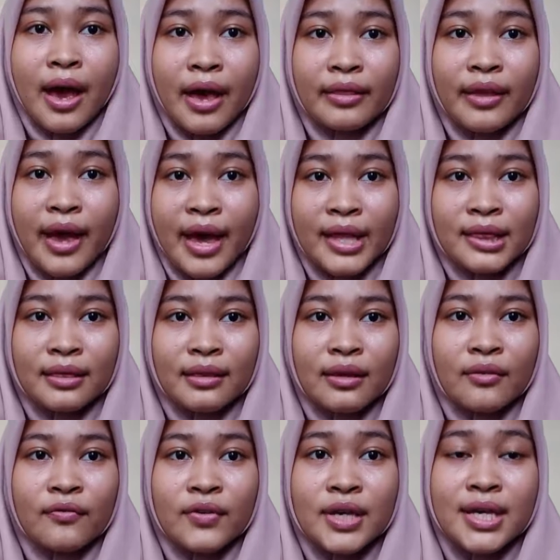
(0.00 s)
and add
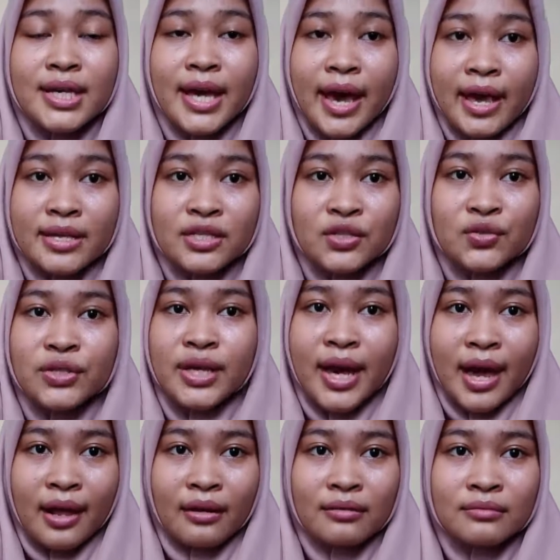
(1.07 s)
ves to the
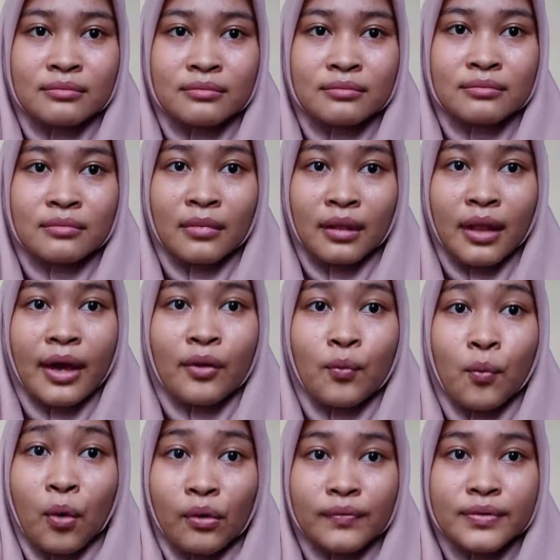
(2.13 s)
end, like
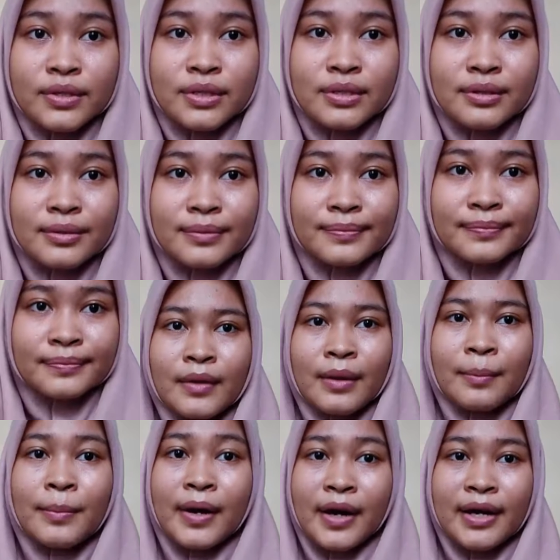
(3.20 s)
wolves.
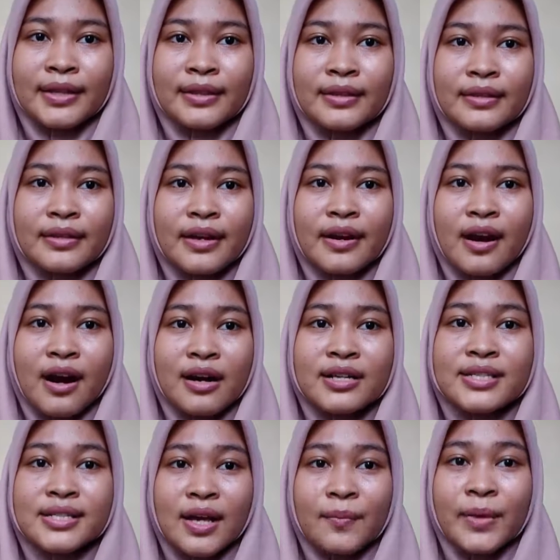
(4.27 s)
But there
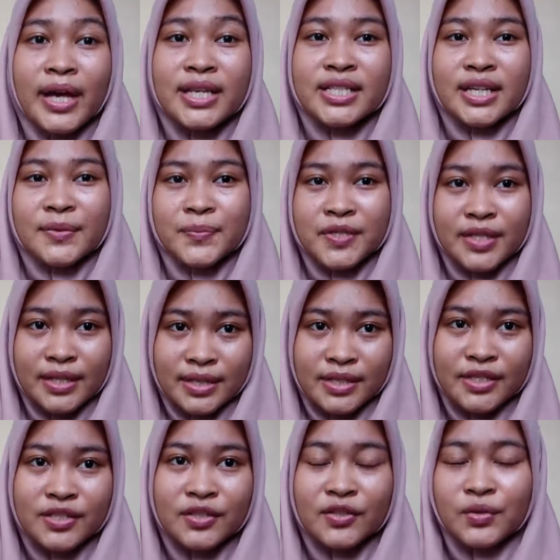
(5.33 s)
are some
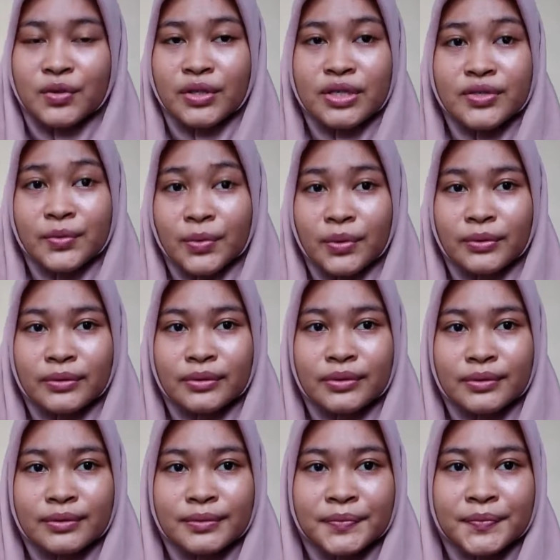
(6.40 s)
exceptions to this rule.
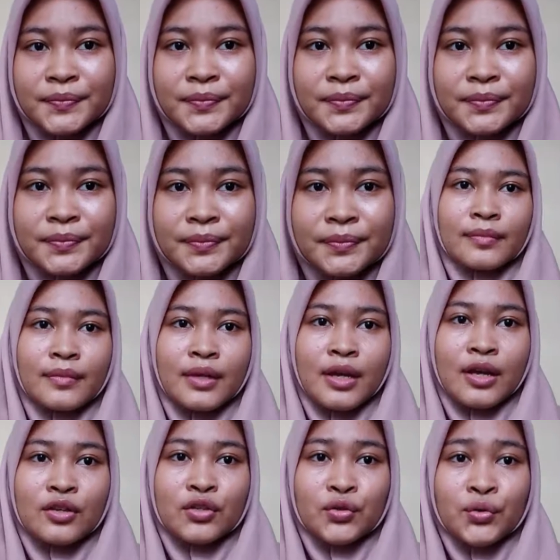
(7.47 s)

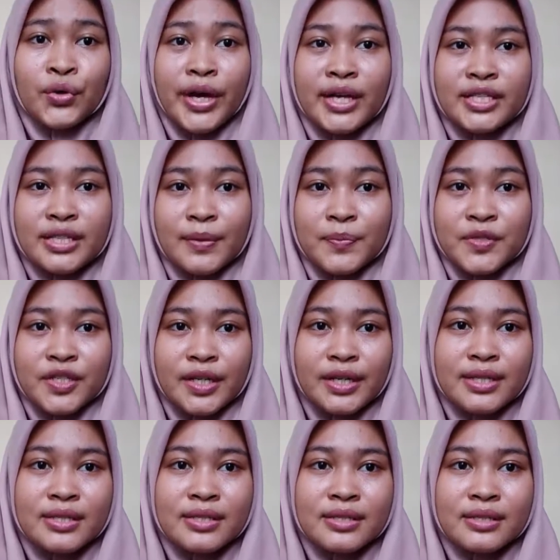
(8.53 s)
2
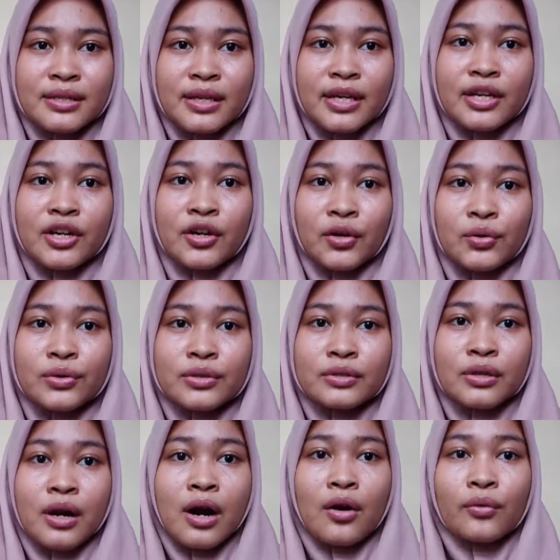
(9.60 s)
exceptions include
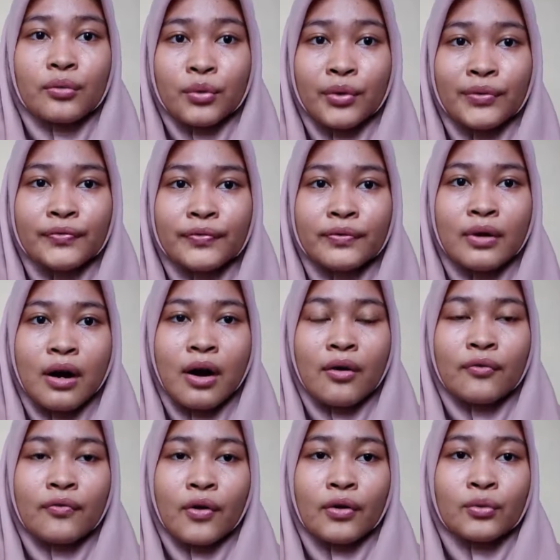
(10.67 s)
roof
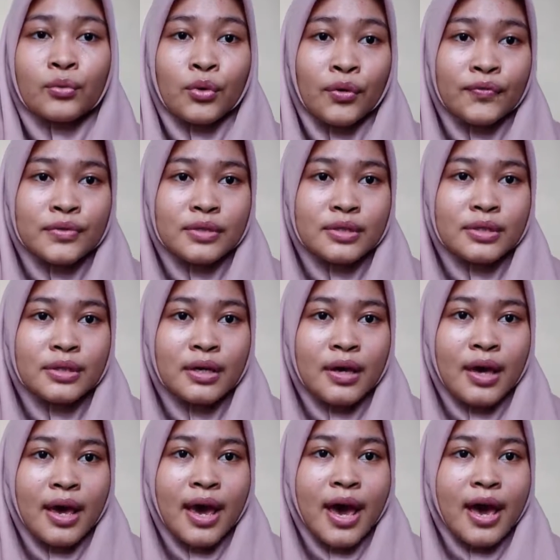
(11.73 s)
for roofs
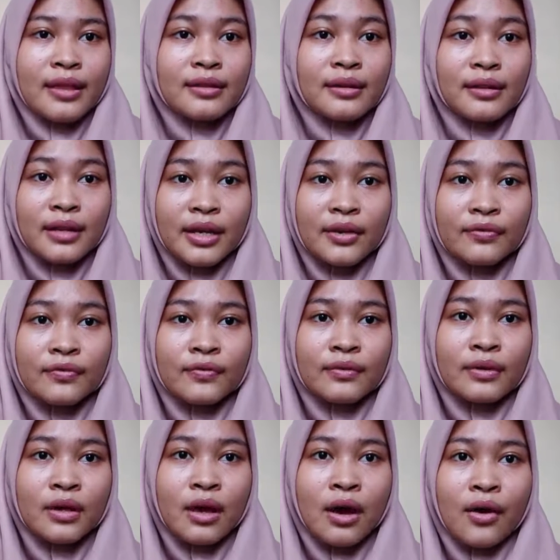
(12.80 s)
and cliff
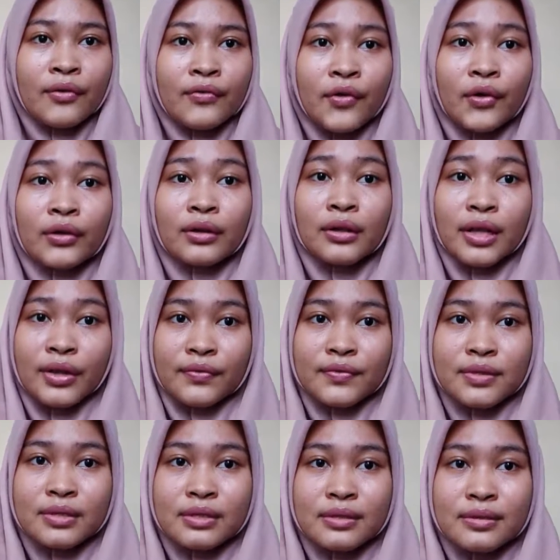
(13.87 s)
for
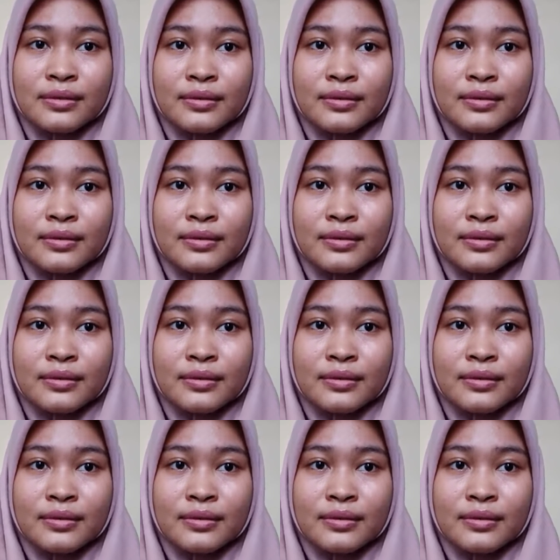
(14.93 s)
cliffs.